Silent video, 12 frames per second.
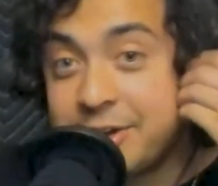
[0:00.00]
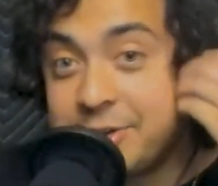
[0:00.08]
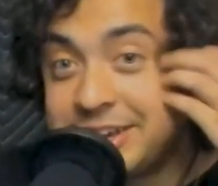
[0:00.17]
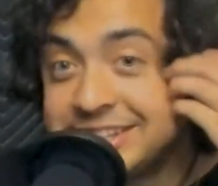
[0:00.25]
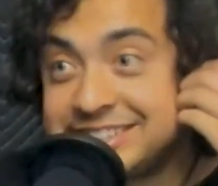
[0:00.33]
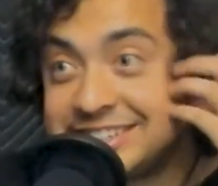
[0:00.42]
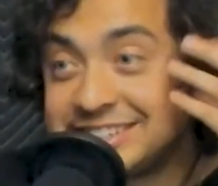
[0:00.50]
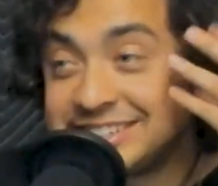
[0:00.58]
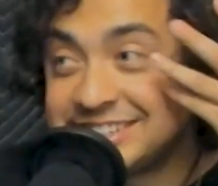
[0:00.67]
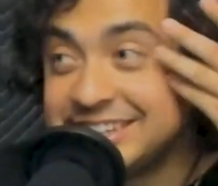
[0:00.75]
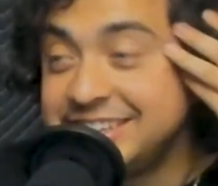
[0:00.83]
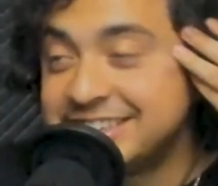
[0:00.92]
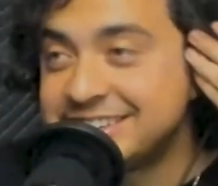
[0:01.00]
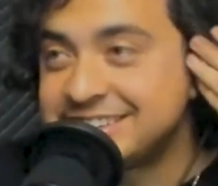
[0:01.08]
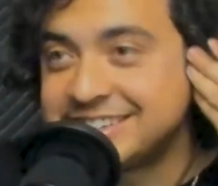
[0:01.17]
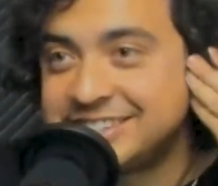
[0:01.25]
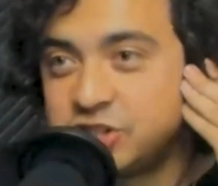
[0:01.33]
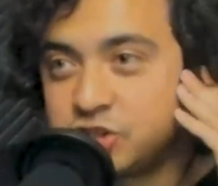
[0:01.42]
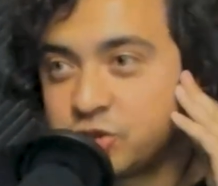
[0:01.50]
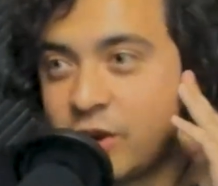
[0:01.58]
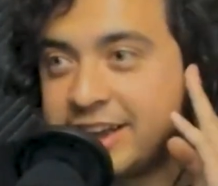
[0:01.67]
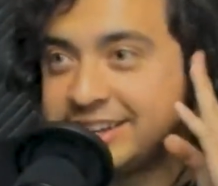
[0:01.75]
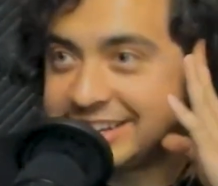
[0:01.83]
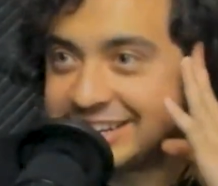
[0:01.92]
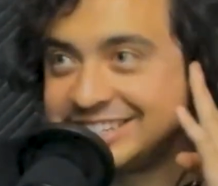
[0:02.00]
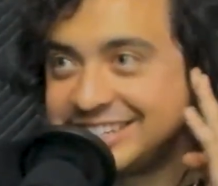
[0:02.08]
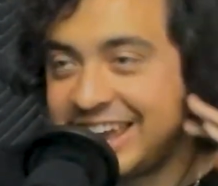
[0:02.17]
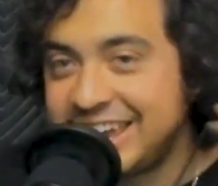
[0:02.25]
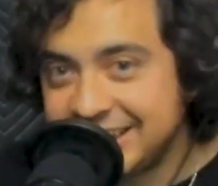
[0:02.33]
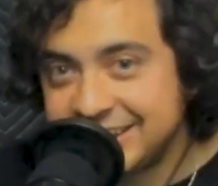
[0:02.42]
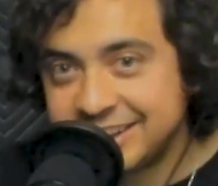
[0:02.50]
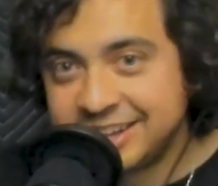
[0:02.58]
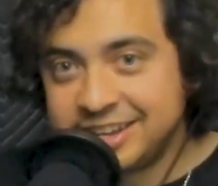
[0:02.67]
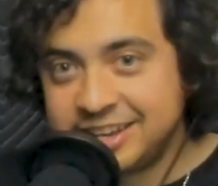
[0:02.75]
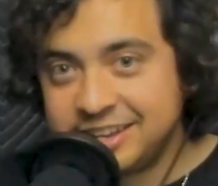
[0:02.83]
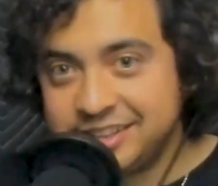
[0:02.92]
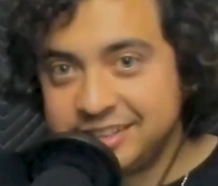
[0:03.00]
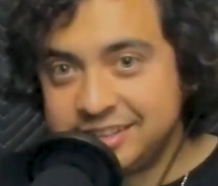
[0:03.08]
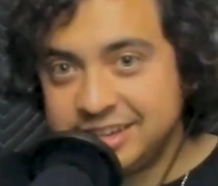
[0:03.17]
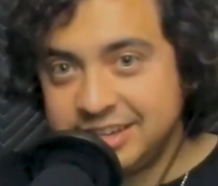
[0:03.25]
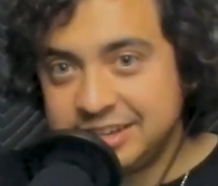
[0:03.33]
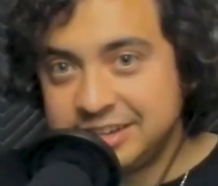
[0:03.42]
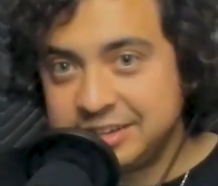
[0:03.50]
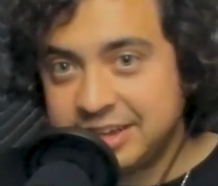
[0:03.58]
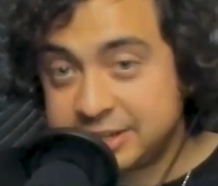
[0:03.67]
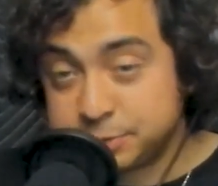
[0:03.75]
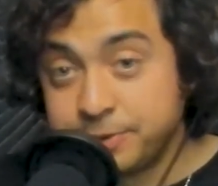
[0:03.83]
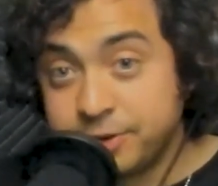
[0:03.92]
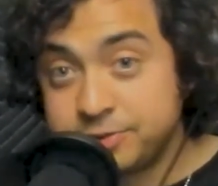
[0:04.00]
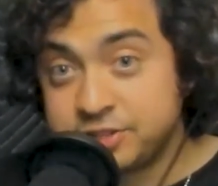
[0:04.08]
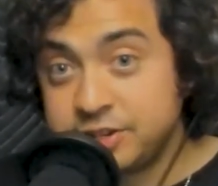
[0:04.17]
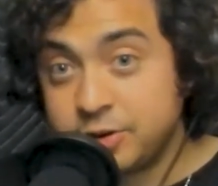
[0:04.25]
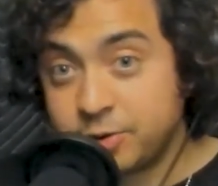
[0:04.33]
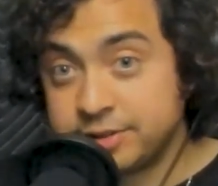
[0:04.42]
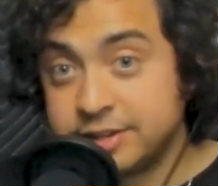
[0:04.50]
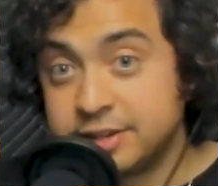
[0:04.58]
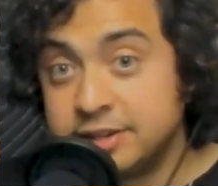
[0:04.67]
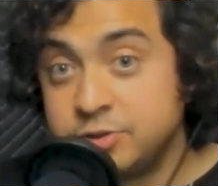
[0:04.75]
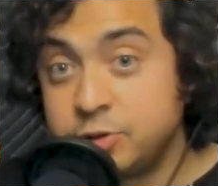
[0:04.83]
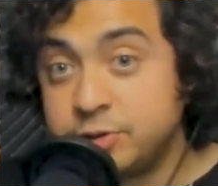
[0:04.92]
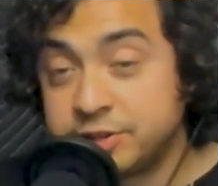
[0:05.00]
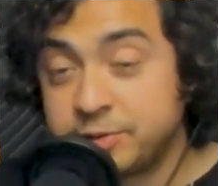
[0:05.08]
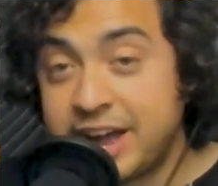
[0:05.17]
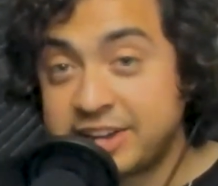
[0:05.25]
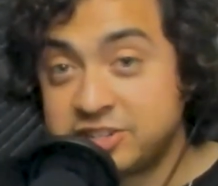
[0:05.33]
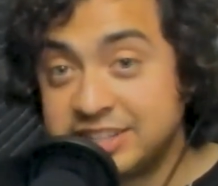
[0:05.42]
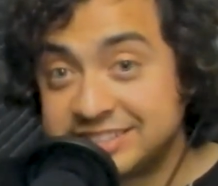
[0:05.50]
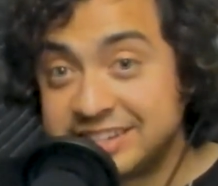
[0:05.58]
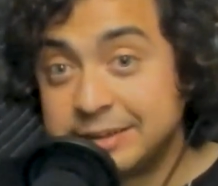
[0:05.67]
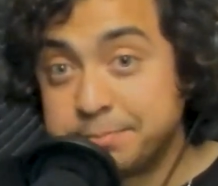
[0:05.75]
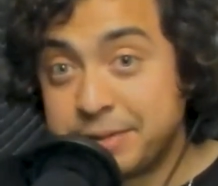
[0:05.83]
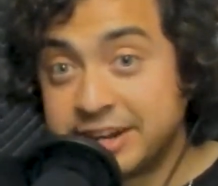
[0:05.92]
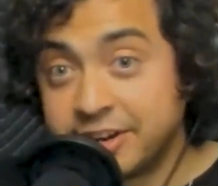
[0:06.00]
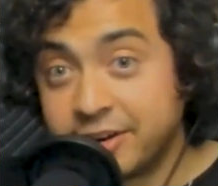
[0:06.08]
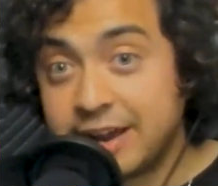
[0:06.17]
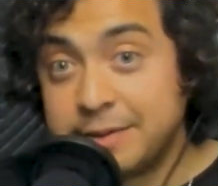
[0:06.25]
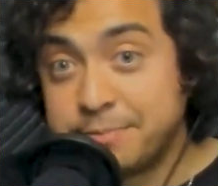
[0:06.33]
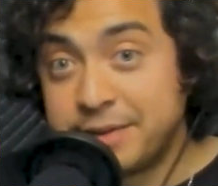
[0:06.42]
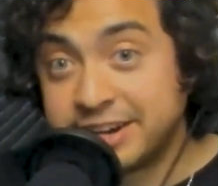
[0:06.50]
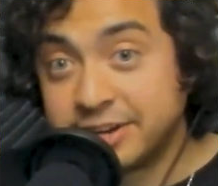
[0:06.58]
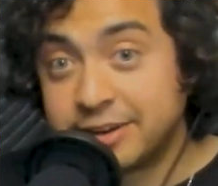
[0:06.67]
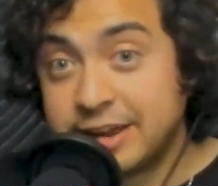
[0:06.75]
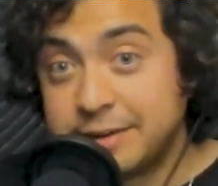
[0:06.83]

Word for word: gets to see this as he's trying to contain the explosion or the nuclear reaction that's getting bigger and bigger and